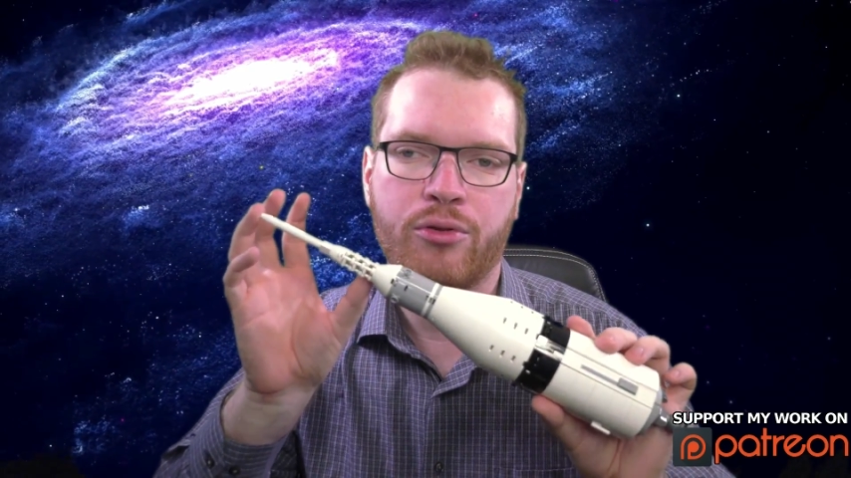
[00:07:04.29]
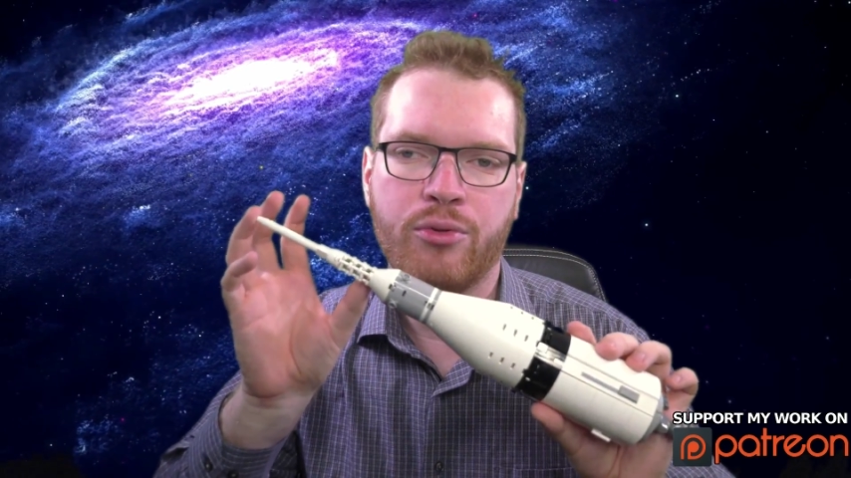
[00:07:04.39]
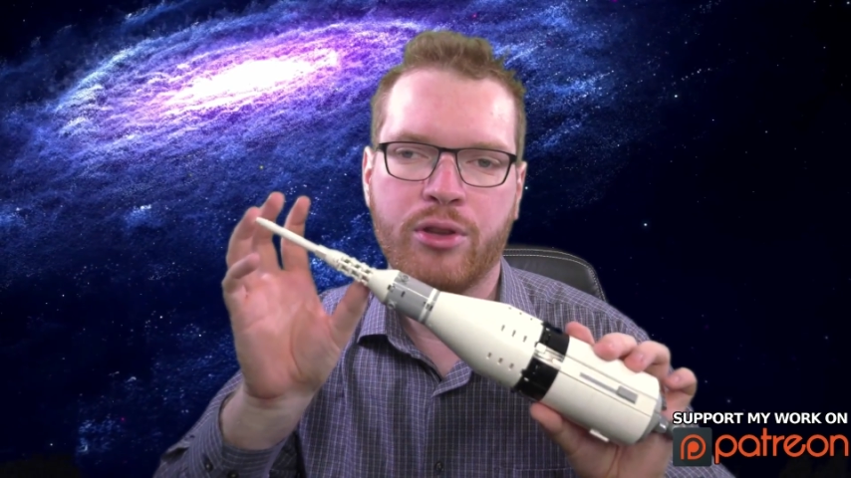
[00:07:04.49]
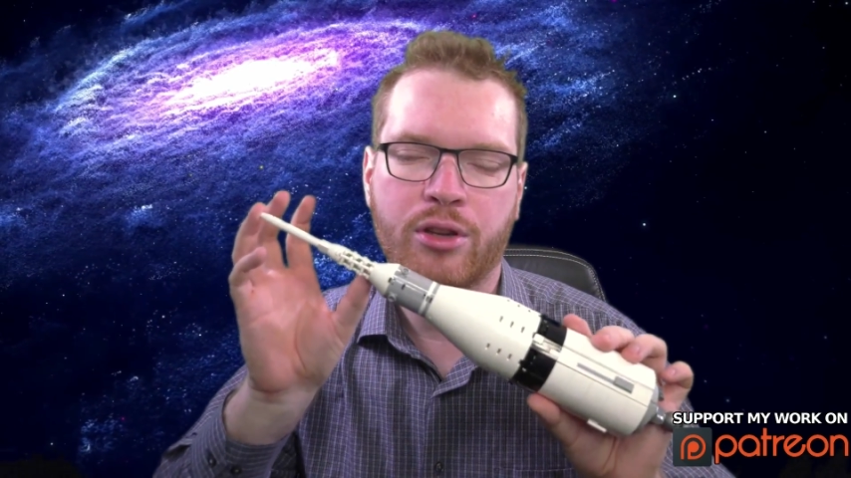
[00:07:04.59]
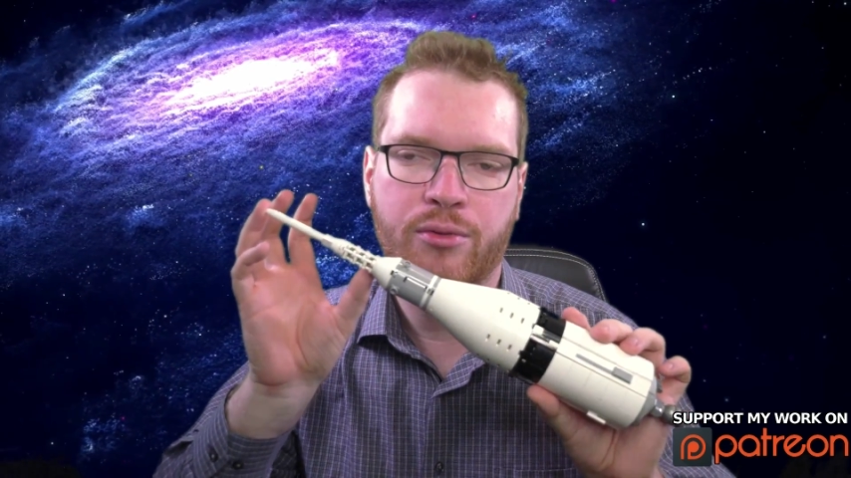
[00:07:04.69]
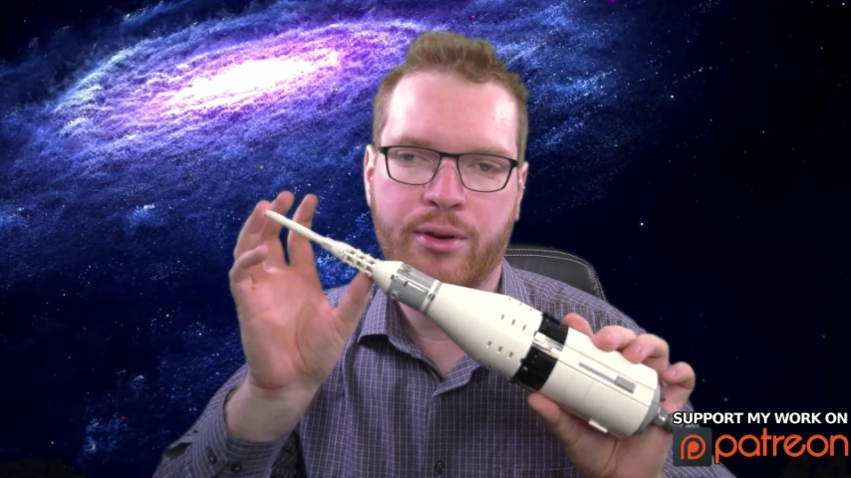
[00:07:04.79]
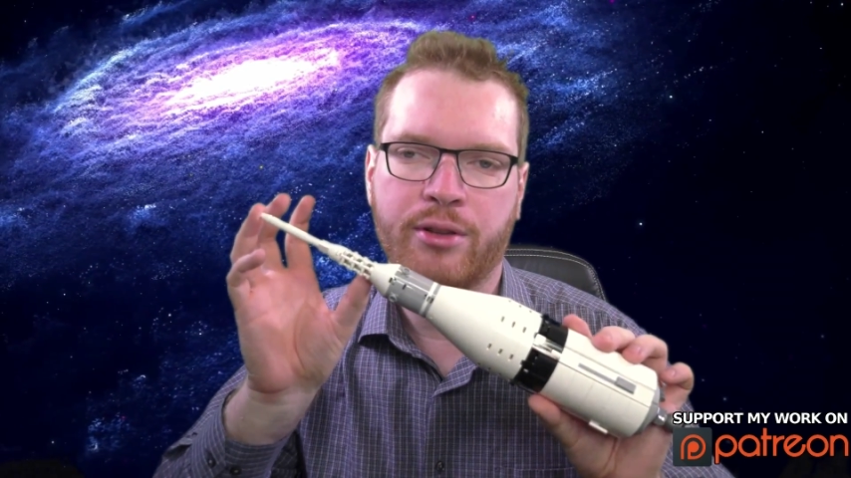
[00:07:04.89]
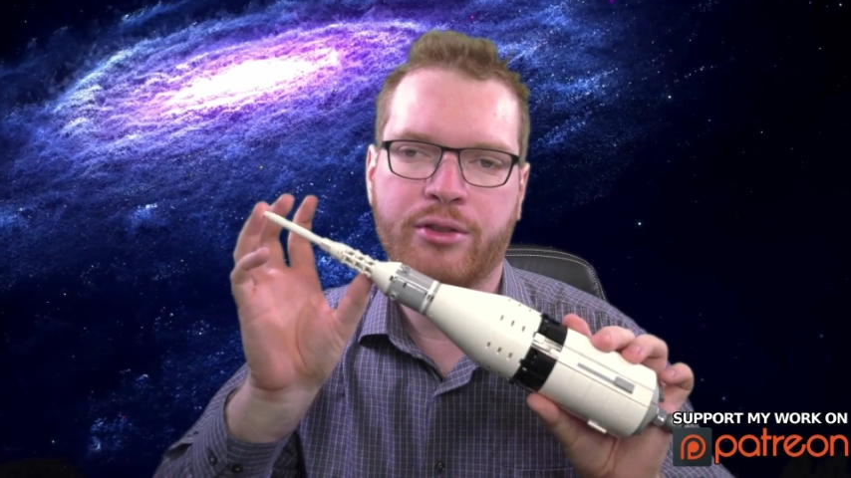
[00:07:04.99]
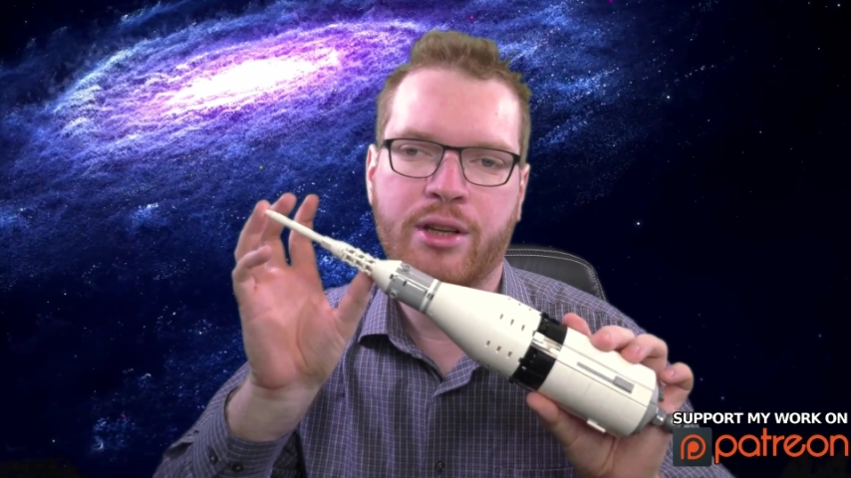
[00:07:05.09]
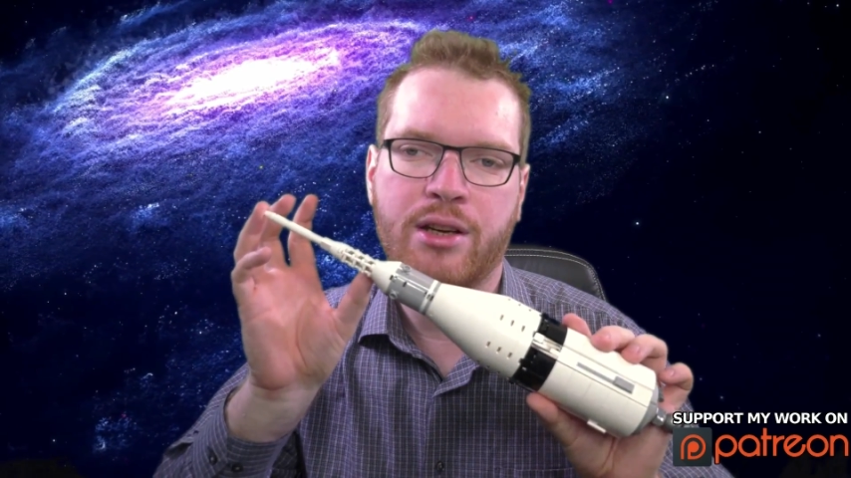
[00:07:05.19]
during the
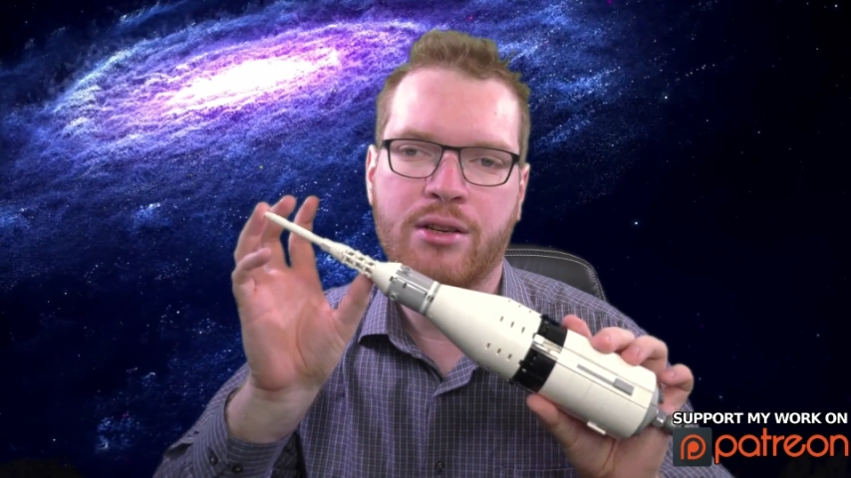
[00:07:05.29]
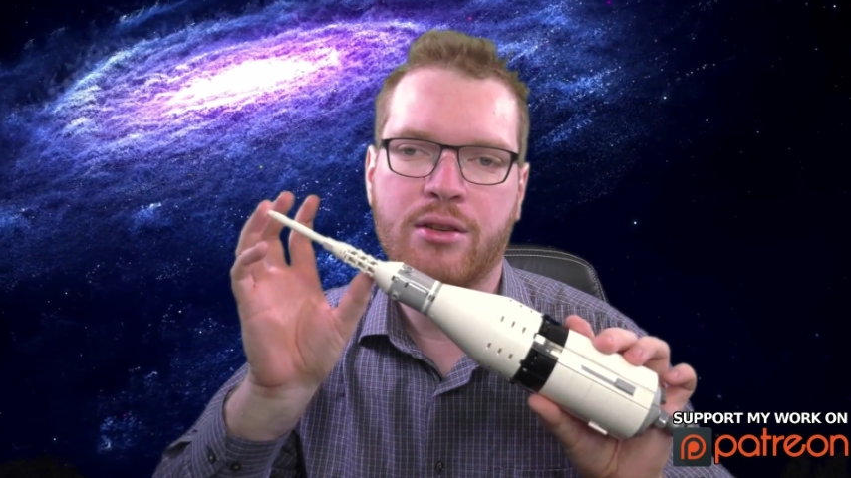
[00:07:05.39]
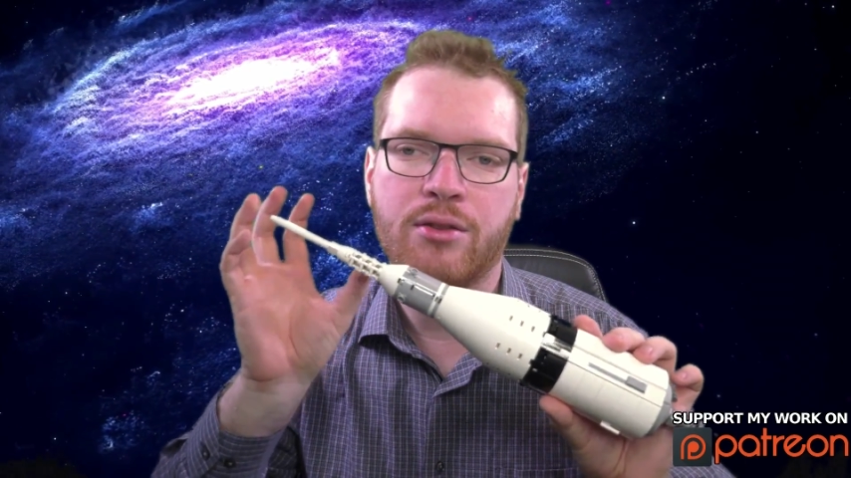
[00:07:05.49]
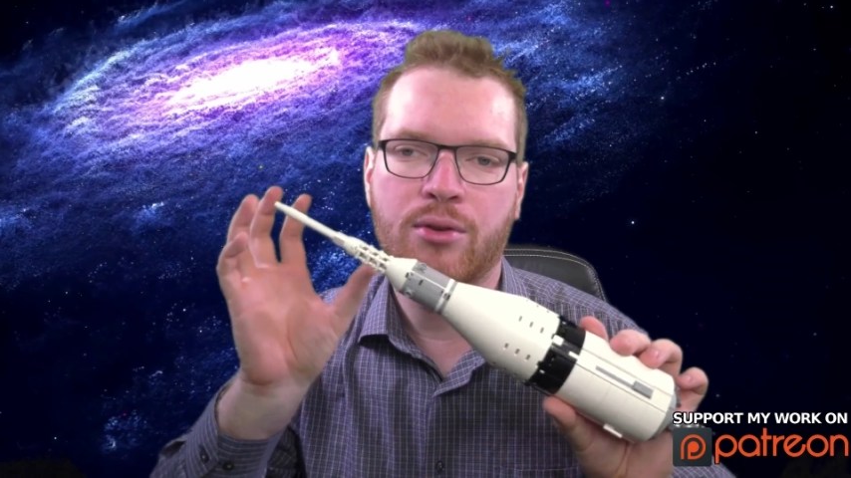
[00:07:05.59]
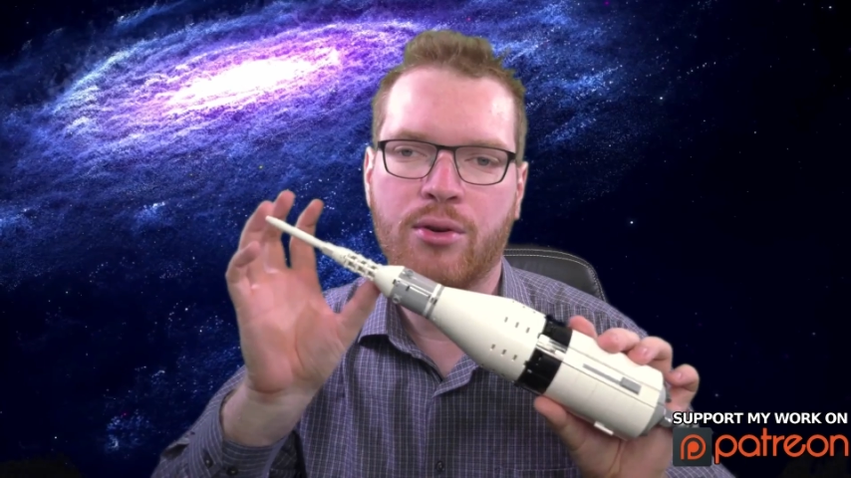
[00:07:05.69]
critical stages in the